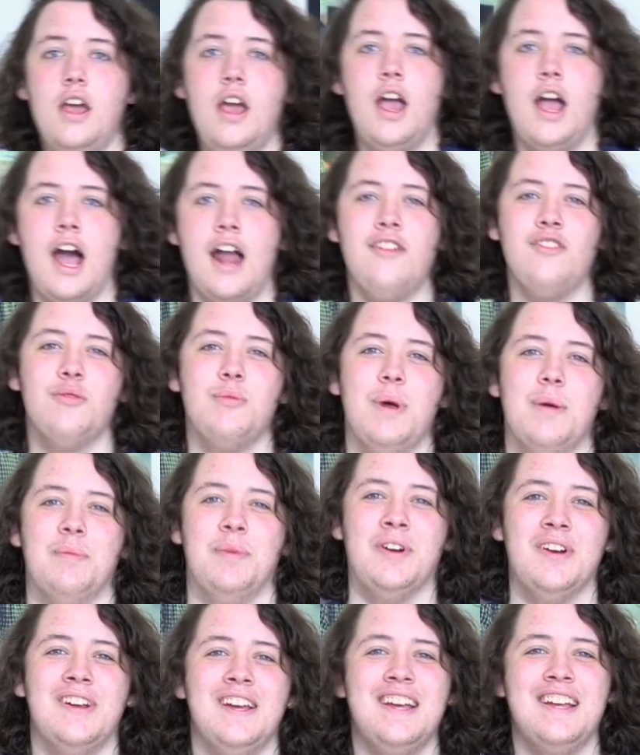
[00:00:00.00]
And
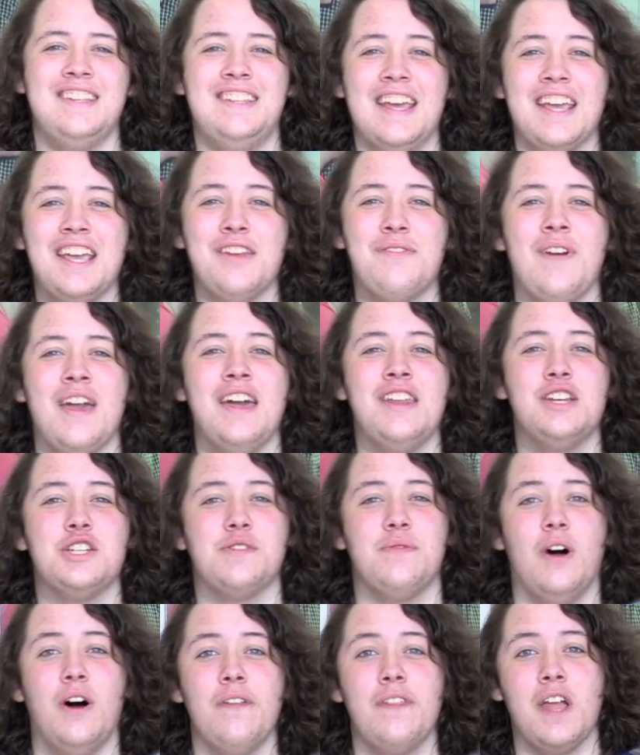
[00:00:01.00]
remember, take advantage of
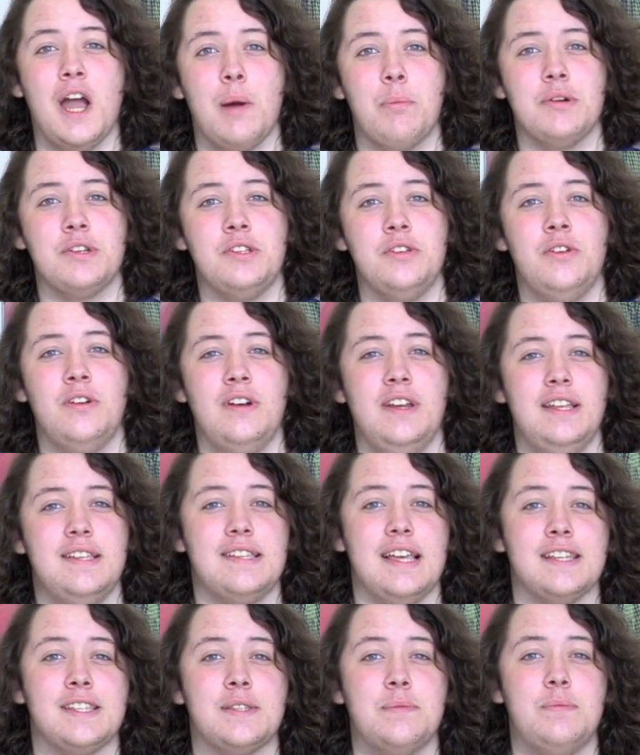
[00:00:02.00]
all the opportunities
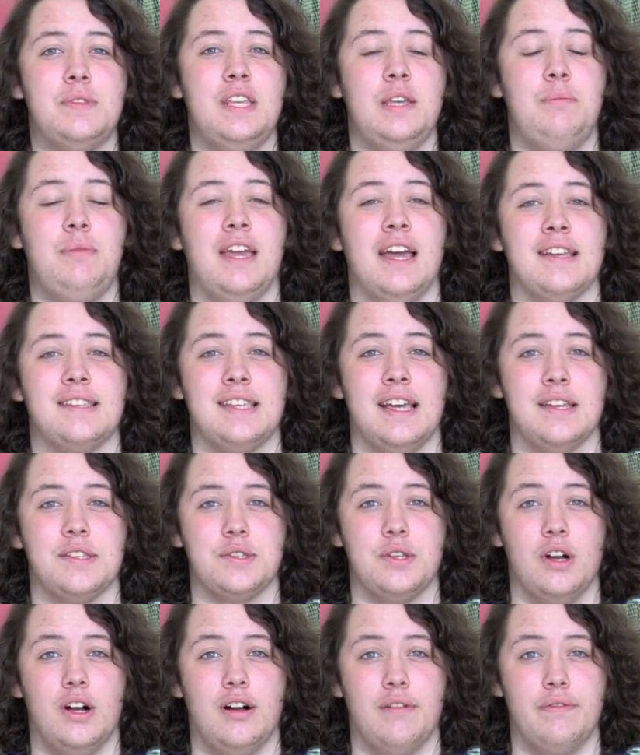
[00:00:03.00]
SMCPS has to
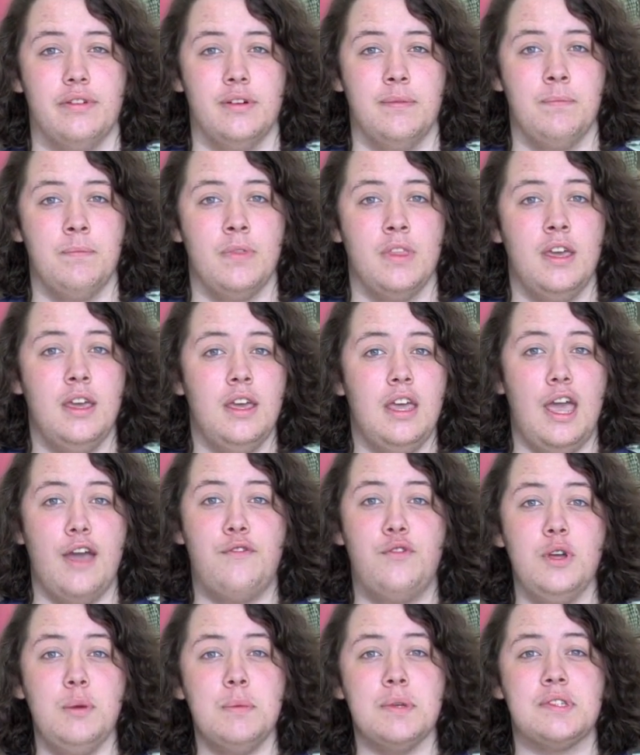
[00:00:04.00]
offer. If
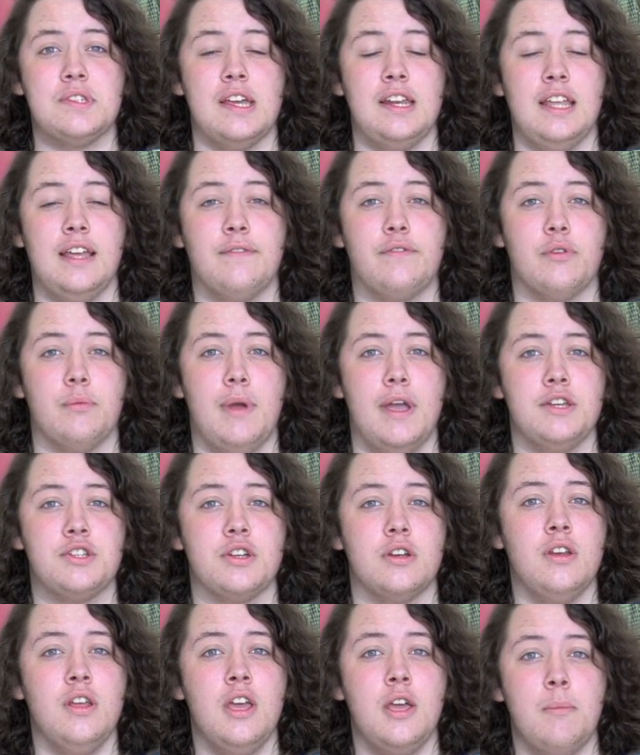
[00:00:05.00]
we missed any
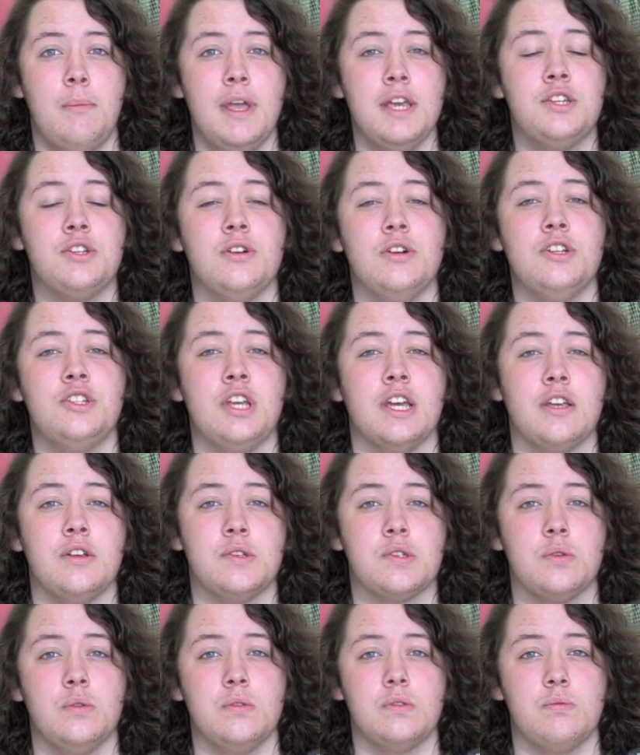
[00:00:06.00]
information, make sure to check your
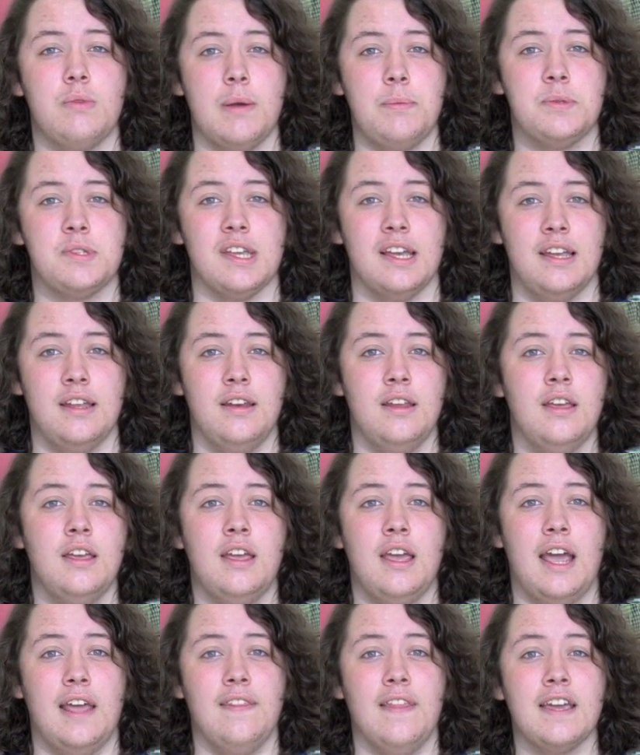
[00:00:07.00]
school's website
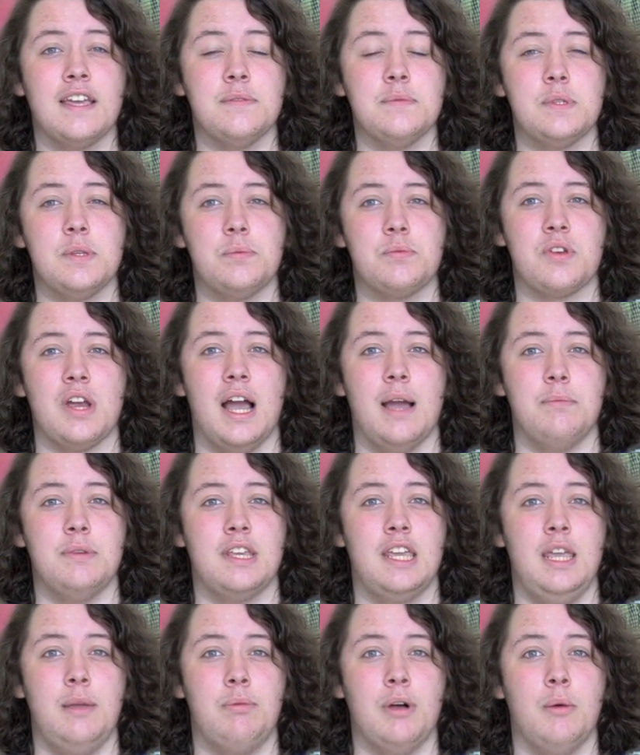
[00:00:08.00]
and like and subscribe to
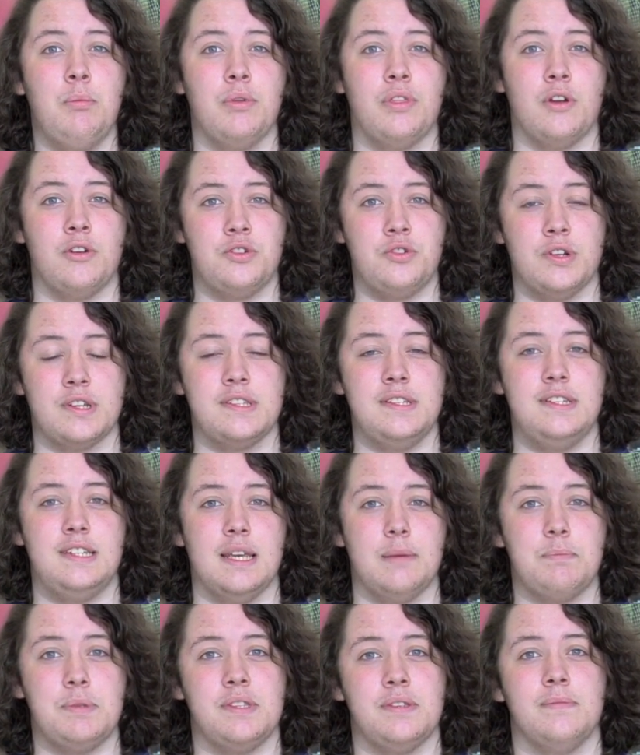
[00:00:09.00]
keep up with our tricks and
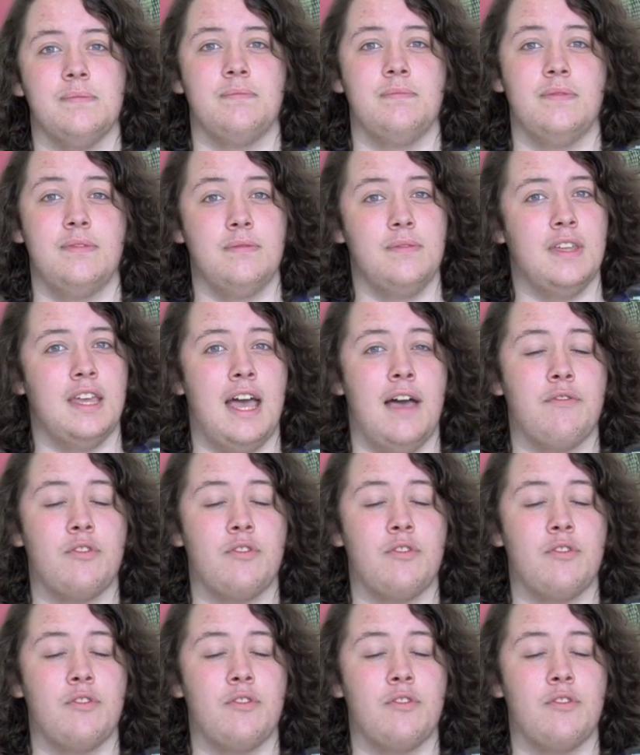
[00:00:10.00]
tips. Have a